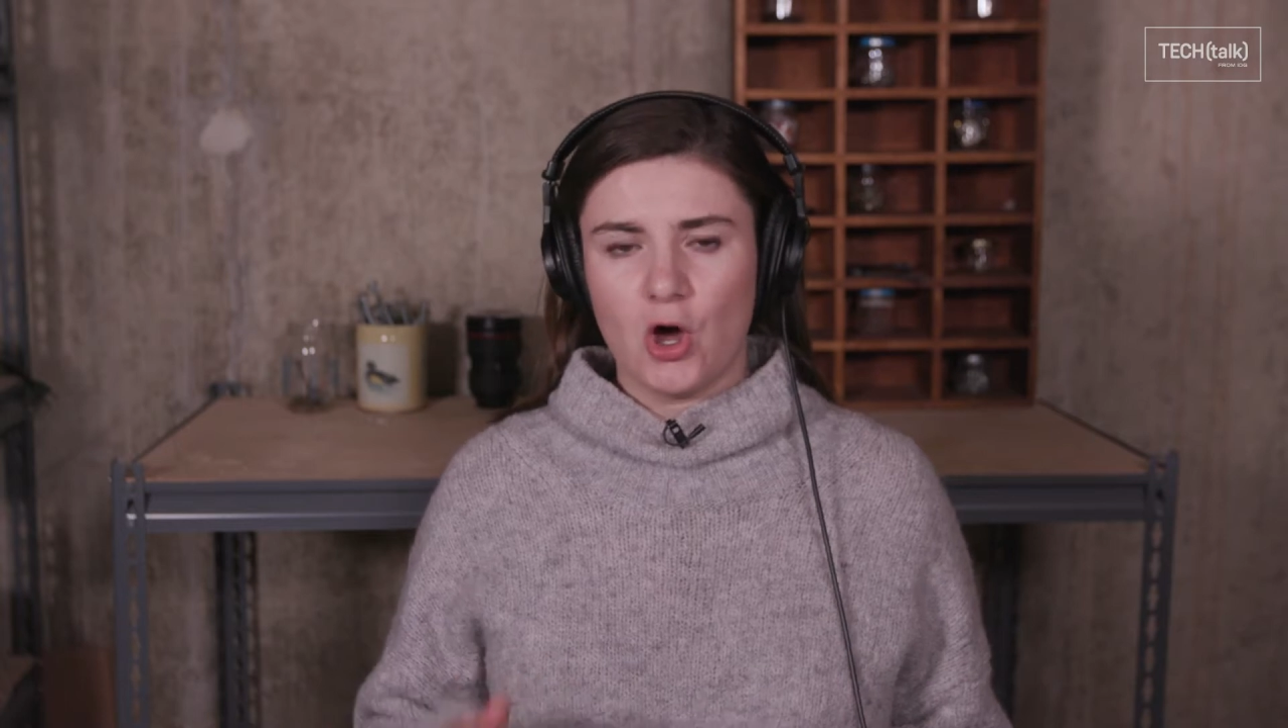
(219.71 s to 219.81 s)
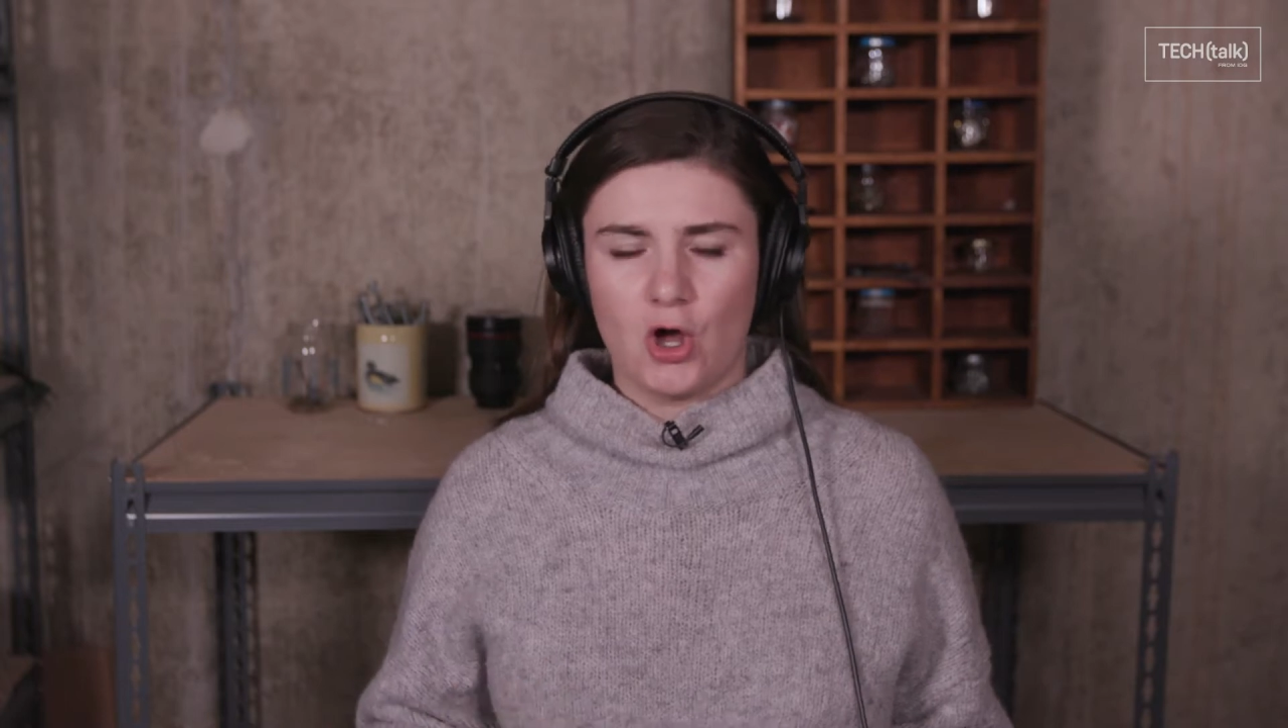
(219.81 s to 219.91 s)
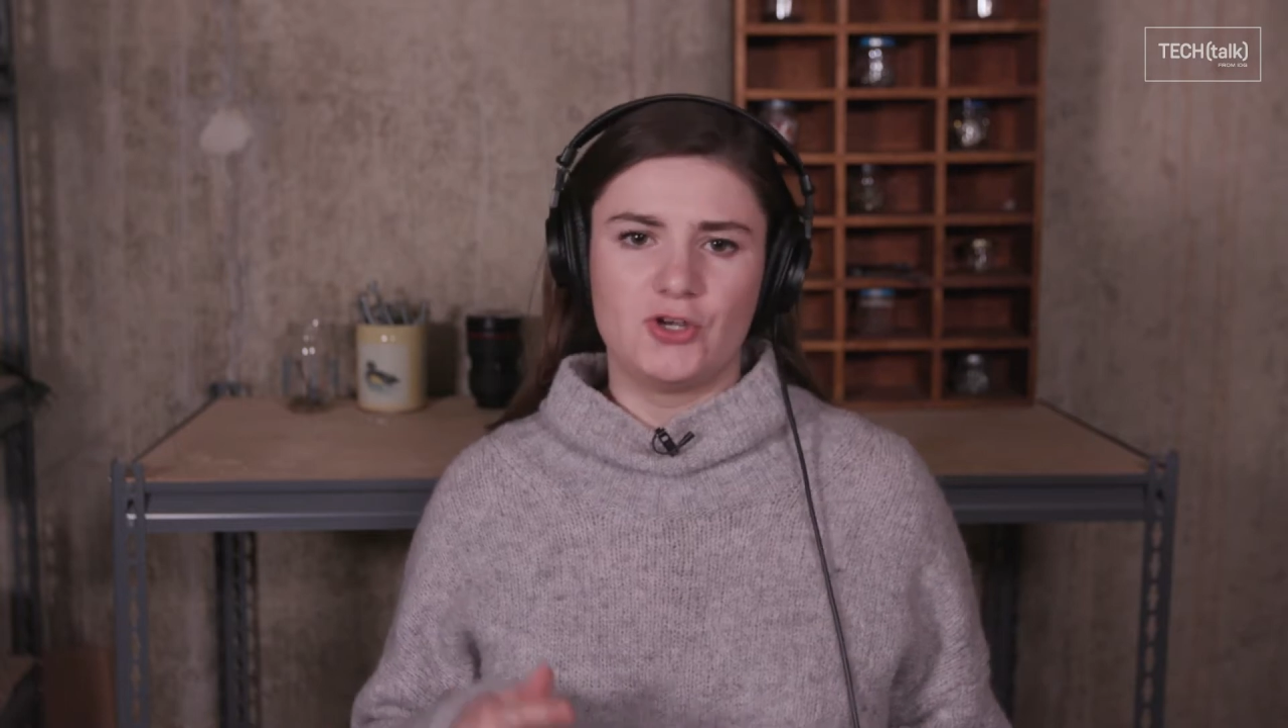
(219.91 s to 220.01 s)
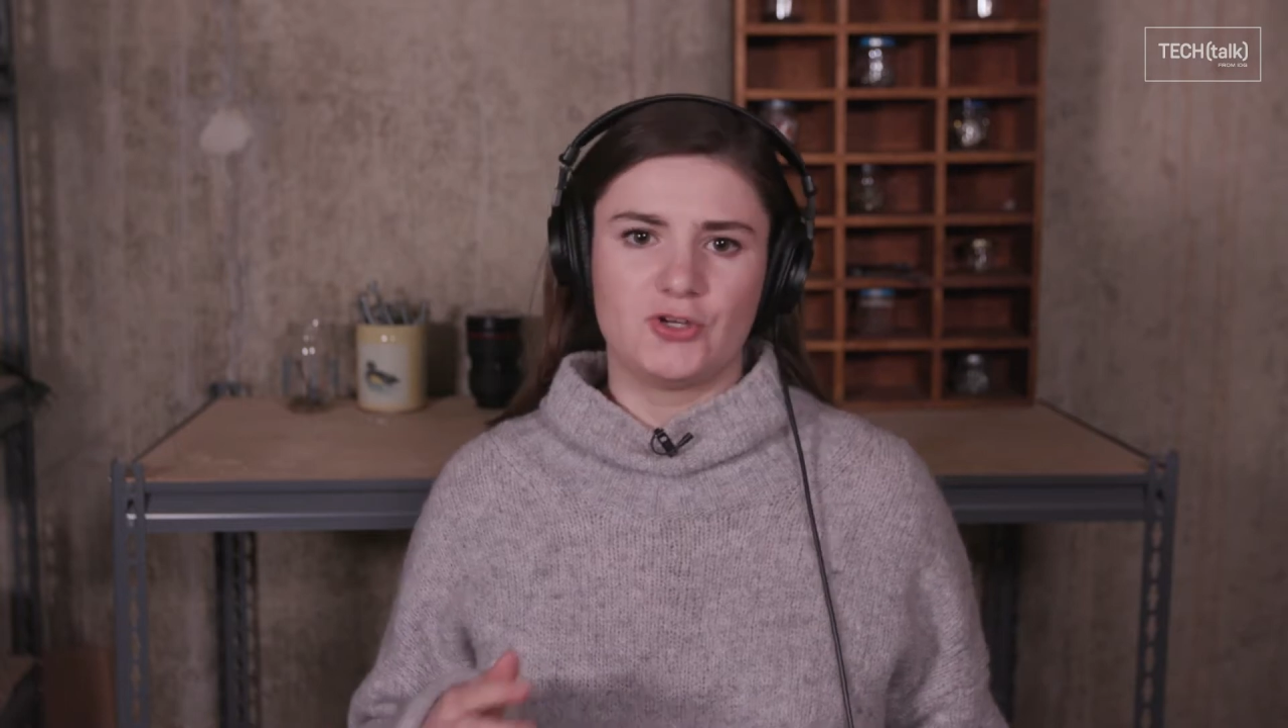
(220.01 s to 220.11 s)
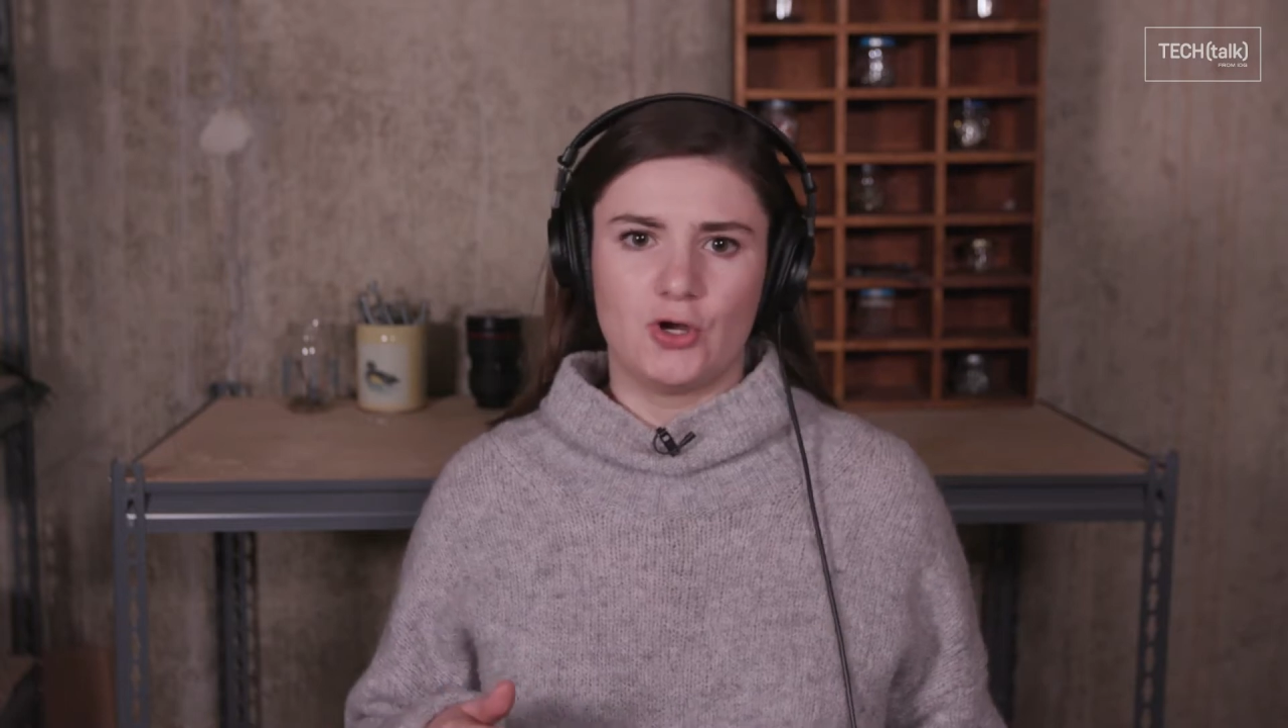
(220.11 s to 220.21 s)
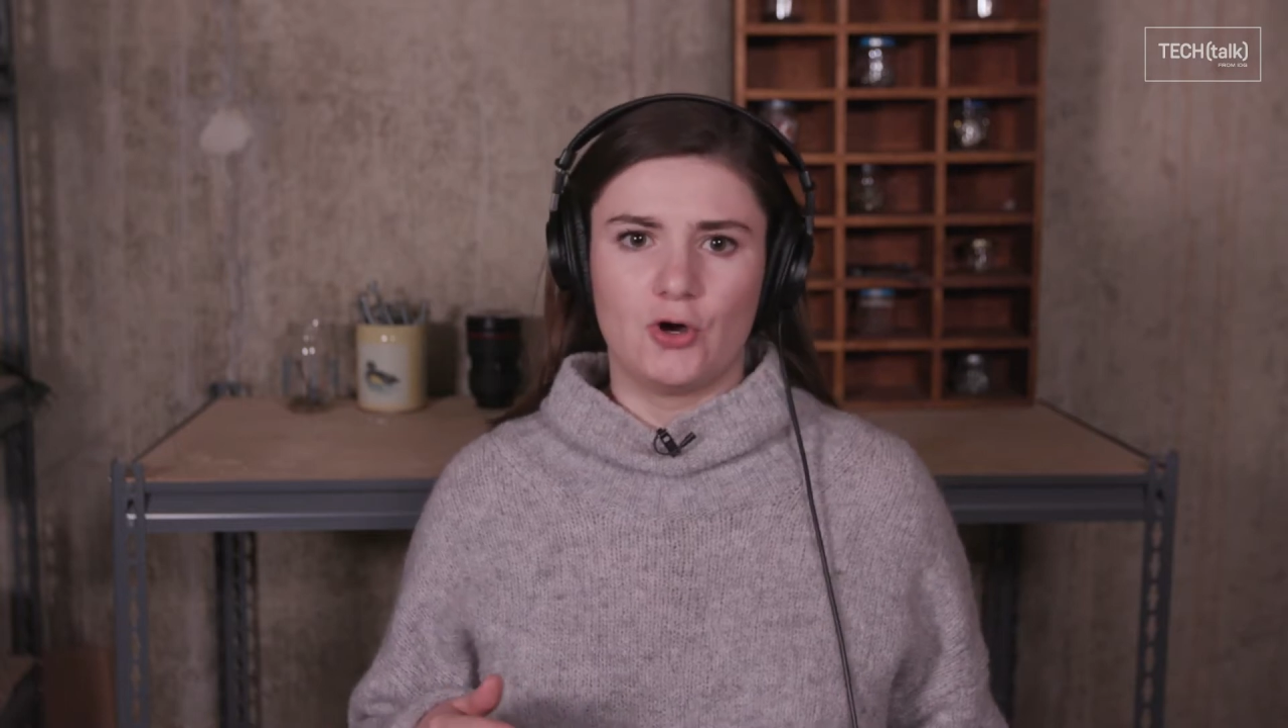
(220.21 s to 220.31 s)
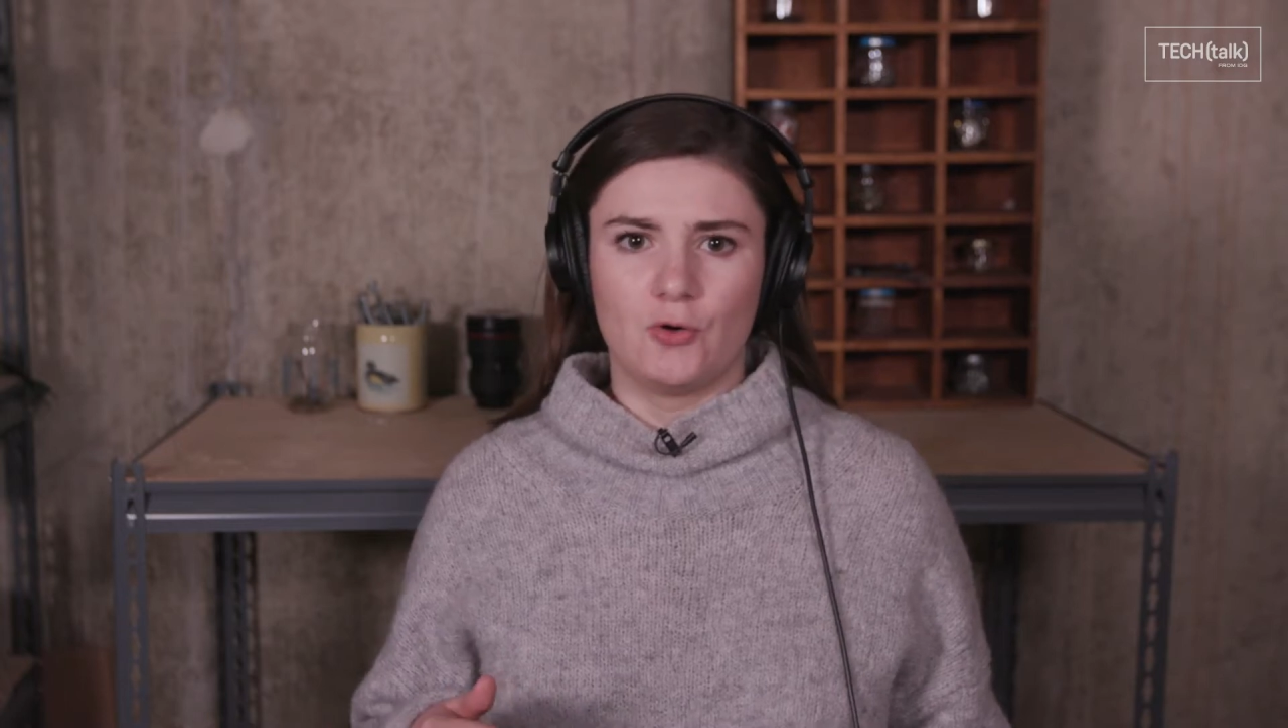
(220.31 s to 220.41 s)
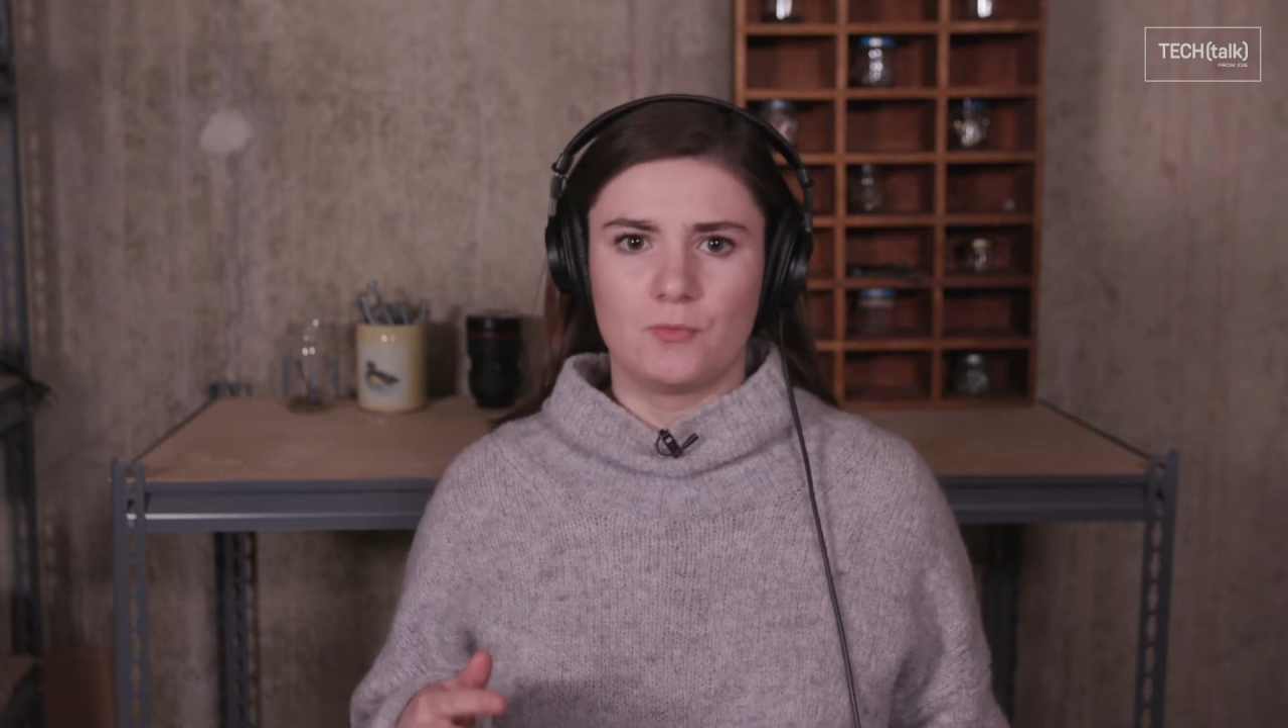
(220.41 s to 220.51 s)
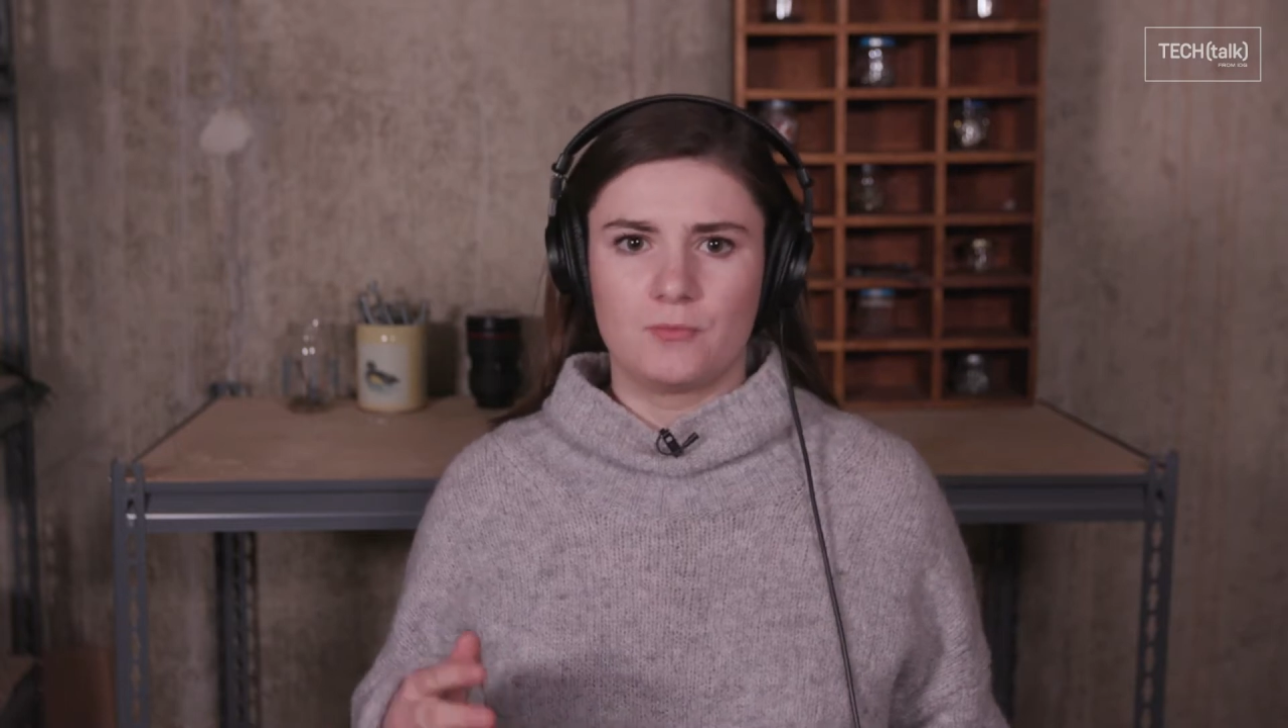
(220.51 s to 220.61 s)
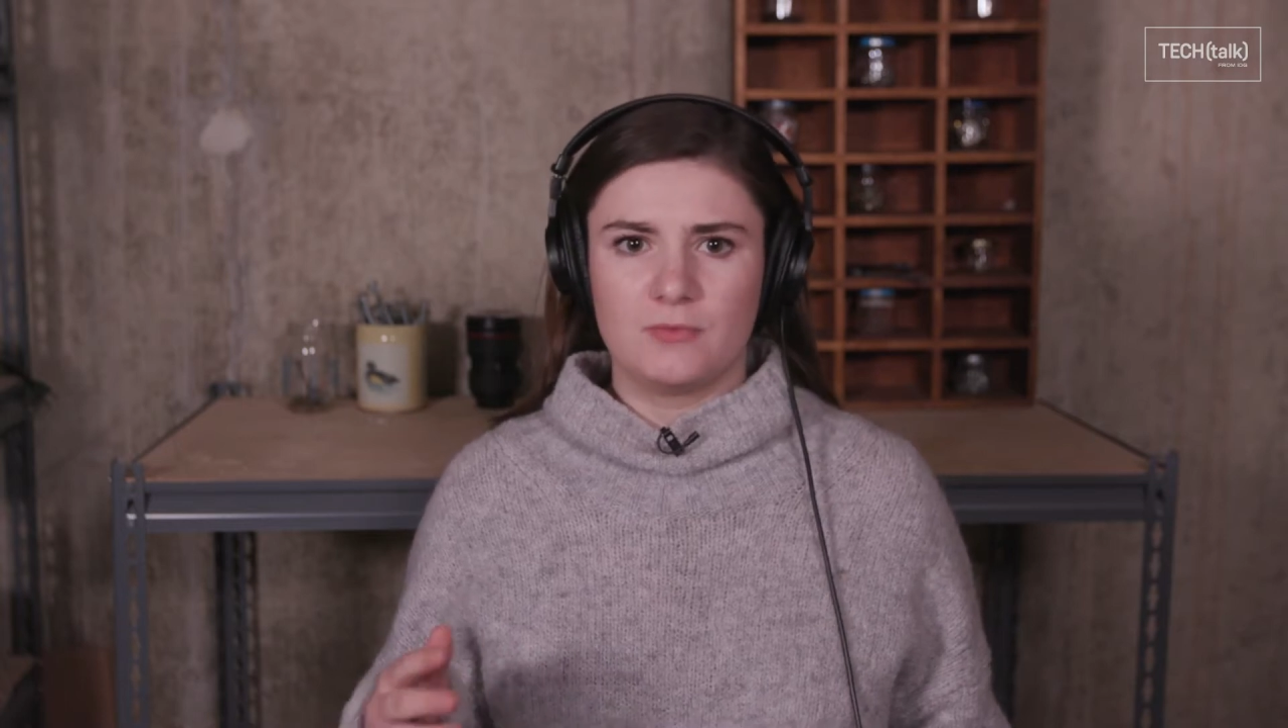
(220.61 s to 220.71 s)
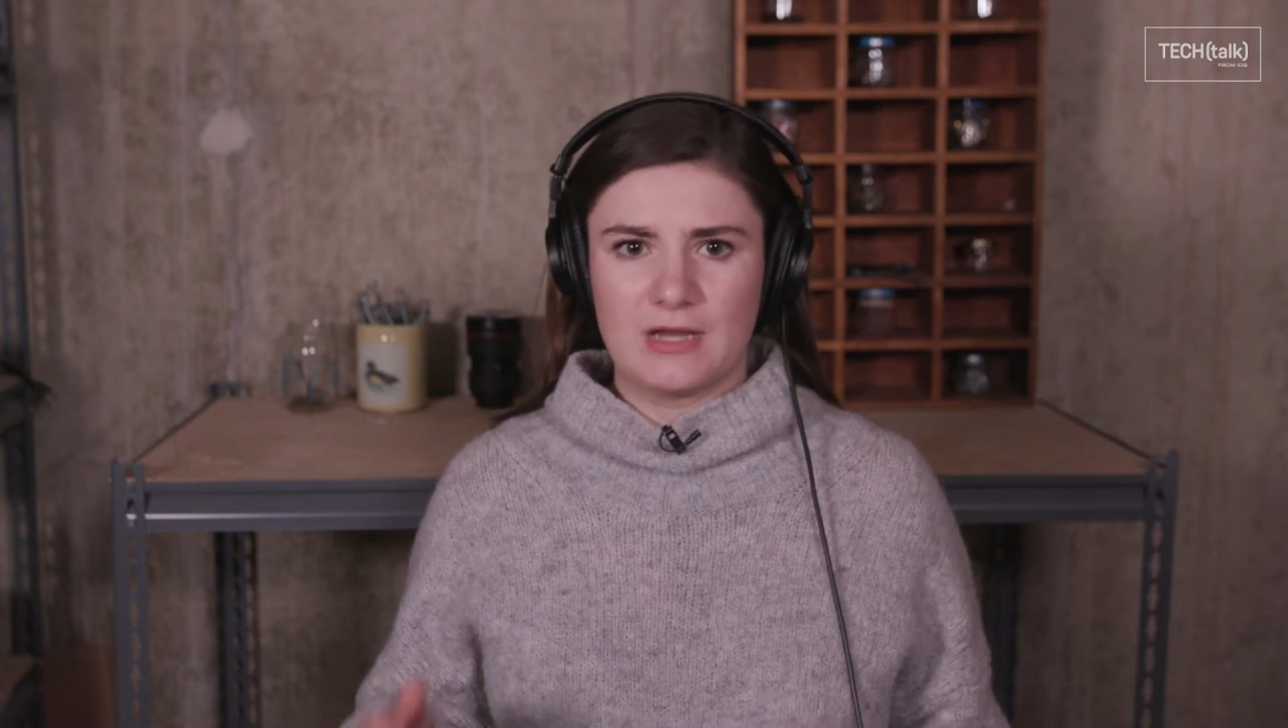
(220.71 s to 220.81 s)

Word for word: on your home